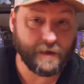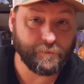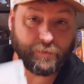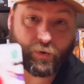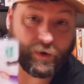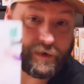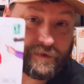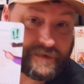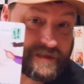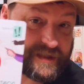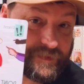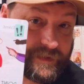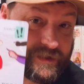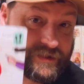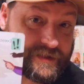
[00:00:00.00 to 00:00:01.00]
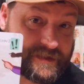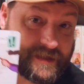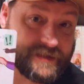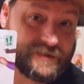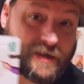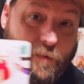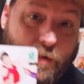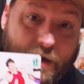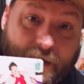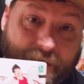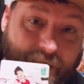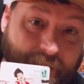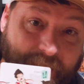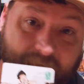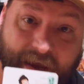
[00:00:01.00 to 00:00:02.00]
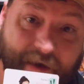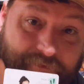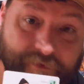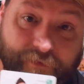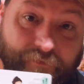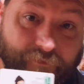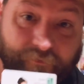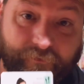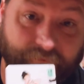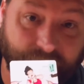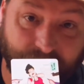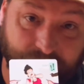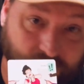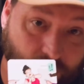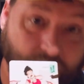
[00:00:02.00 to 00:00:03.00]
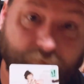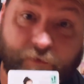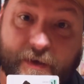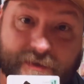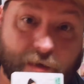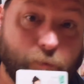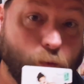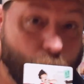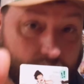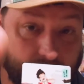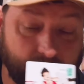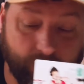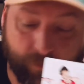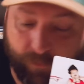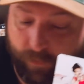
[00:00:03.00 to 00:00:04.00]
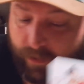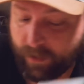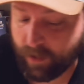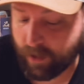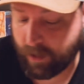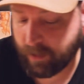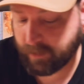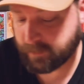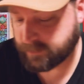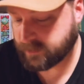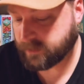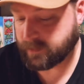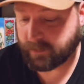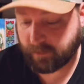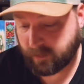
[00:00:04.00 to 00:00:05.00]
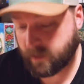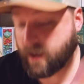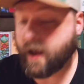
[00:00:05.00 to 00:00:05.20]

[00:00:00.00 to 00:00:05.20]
point your suspicions at someone, and then they have to turn face up one of their 3 cards, and then you're like,